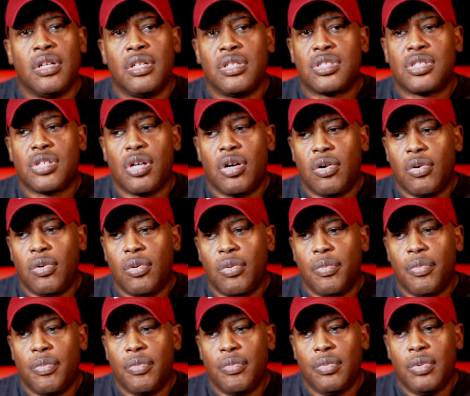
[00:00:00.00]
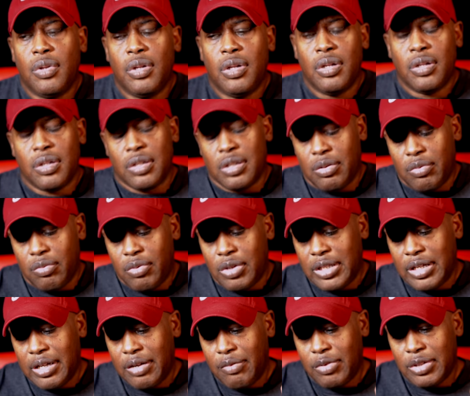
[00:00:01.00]
So
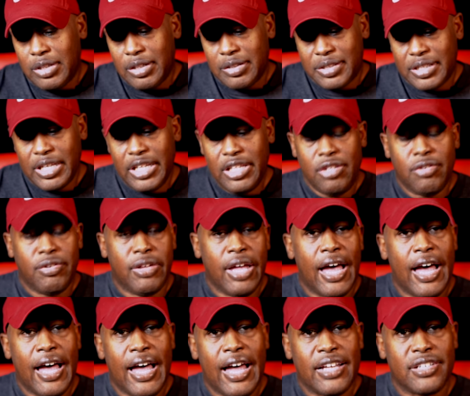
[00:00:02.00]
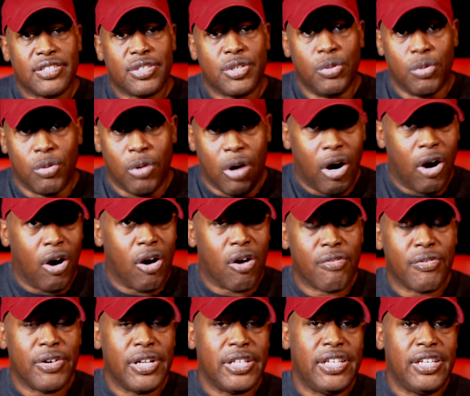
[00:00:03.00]
what I say to you guys who are
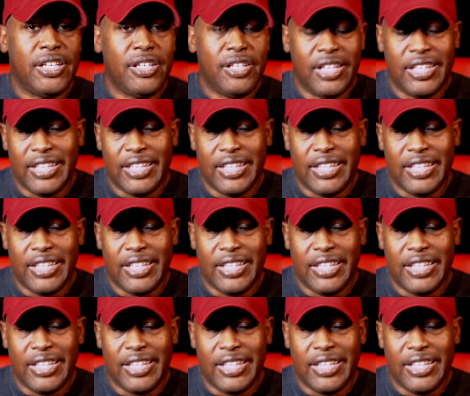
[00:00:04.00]
already